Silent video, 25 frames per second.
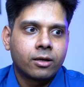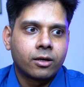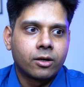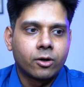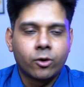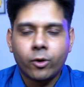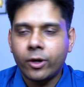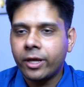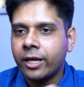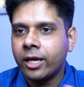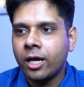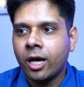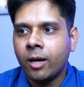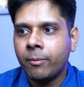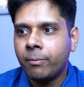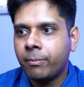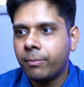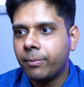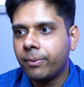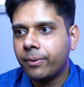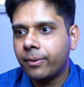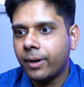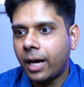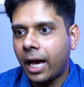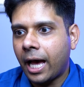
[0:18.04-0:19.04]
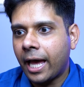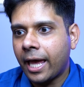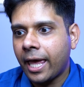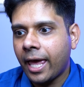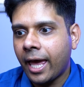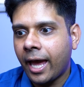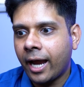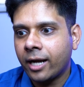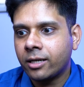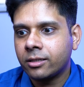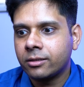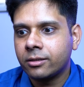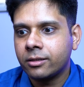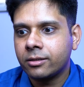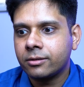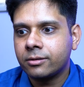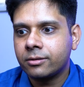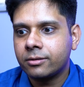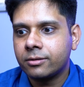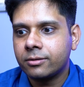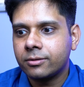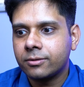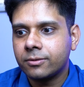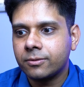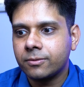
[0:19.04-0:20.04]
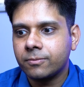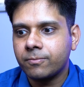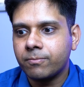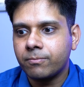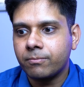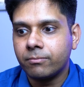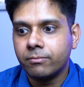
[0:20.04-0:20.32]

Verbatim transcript: Growing up, I had this